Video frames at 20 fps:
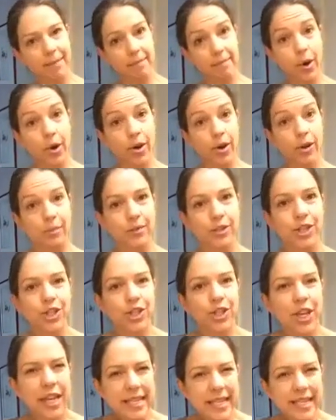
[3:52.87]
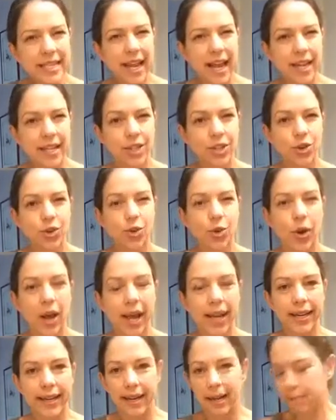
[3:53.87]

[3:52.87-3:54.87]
bottom to just start to cook a little